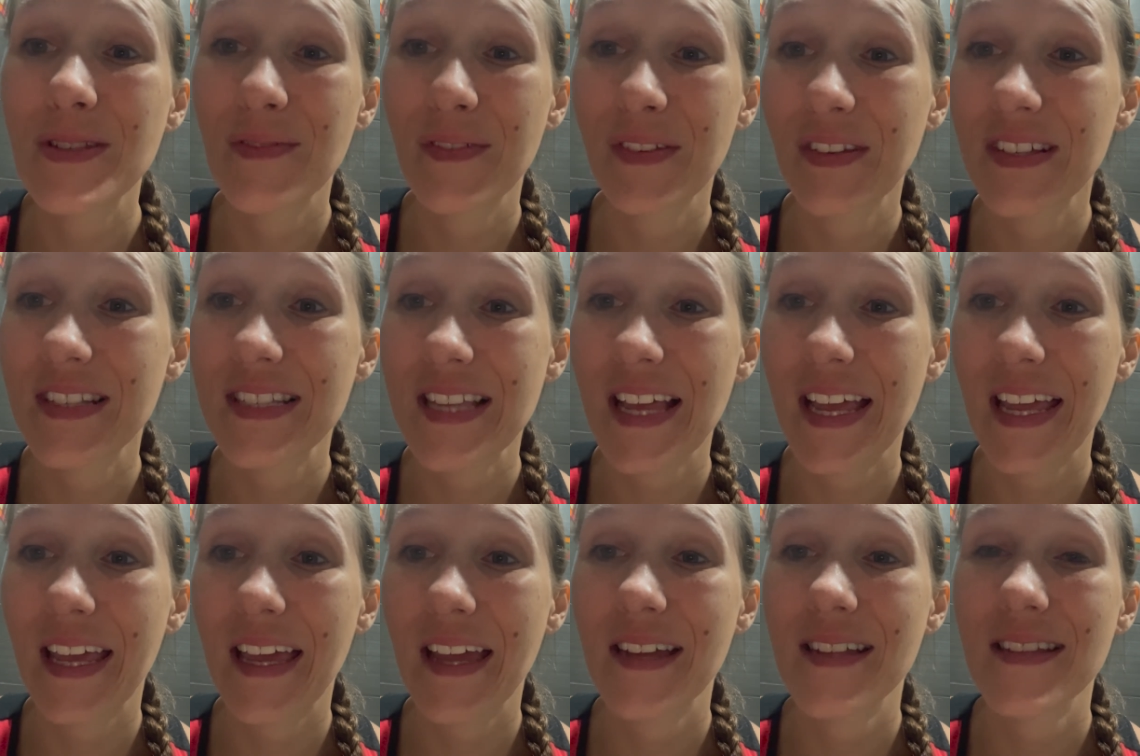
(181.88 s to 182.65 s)
feels
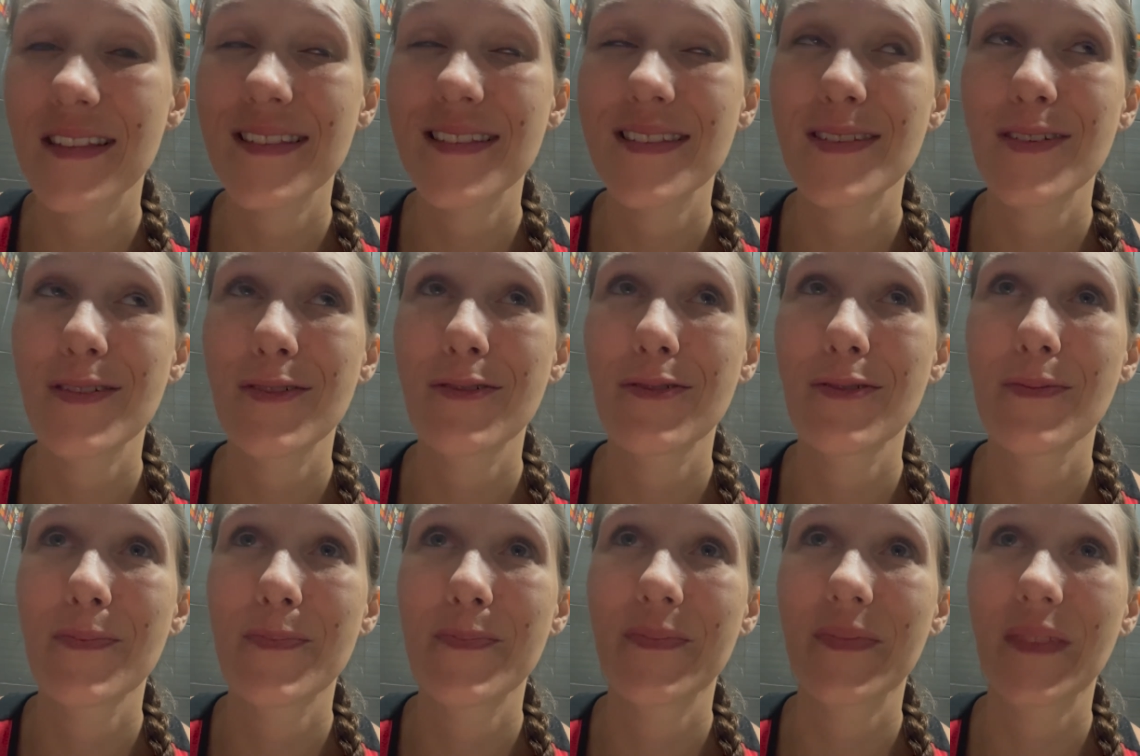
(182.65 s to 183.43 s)
like it.
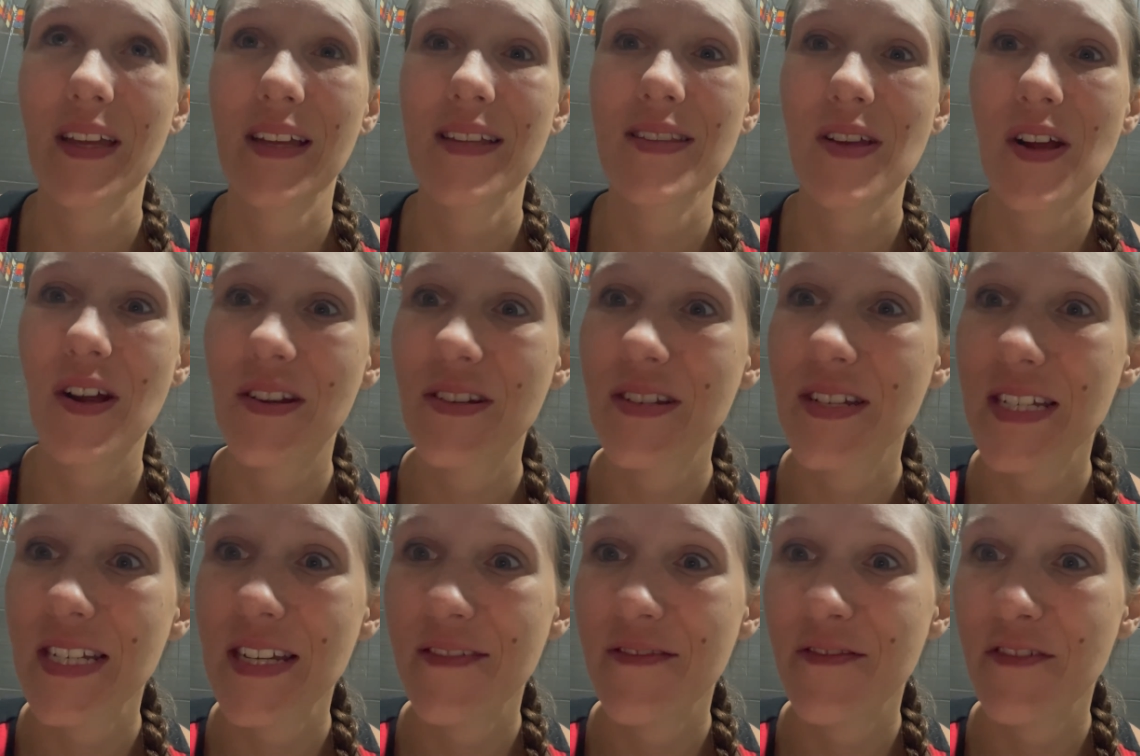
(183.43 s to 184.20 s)
So it's hard to
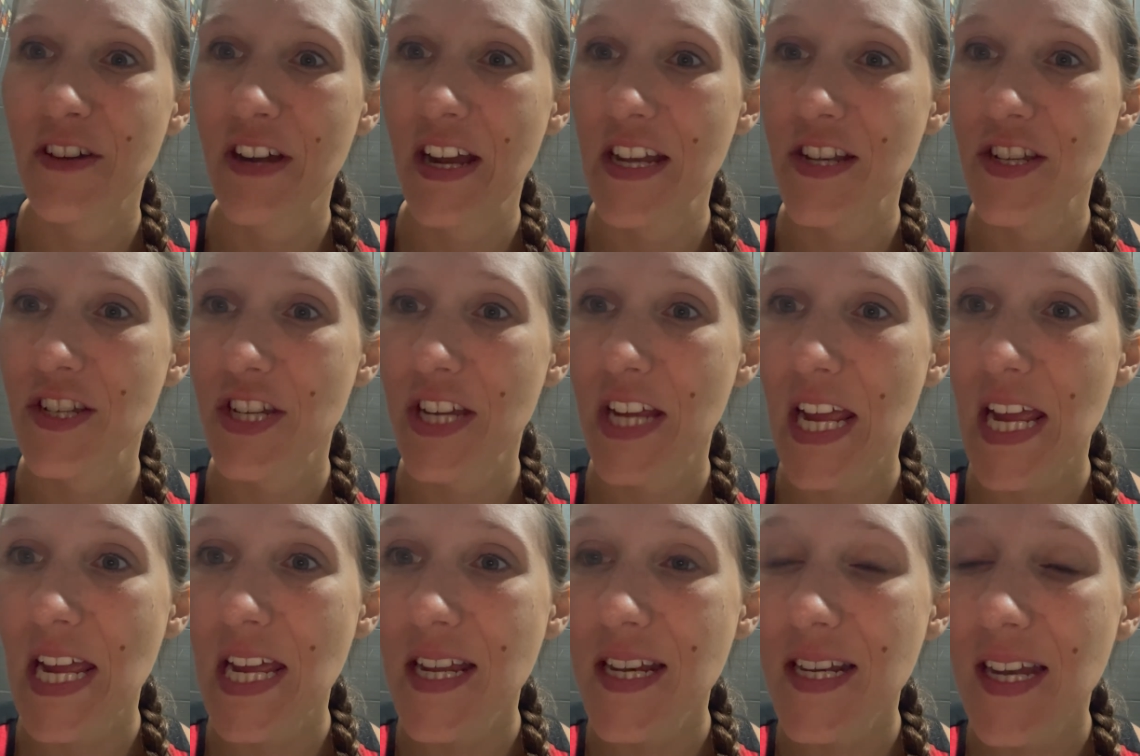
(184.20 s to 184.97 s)

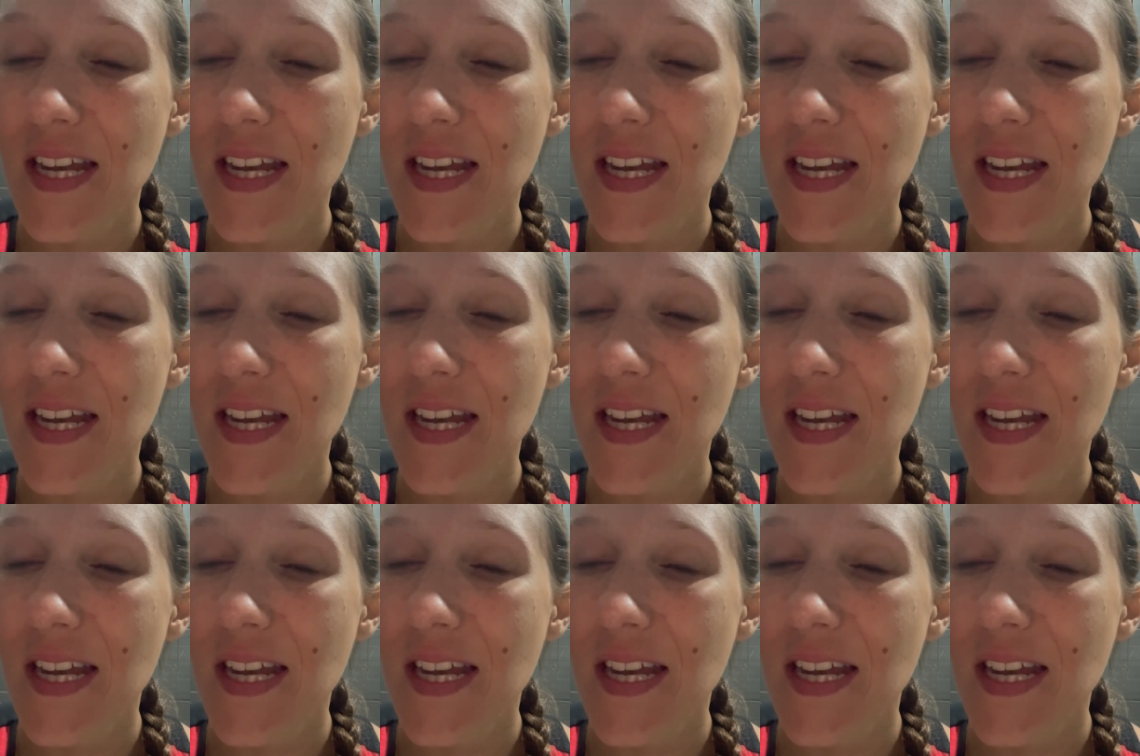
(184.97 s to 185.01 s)
differentiate.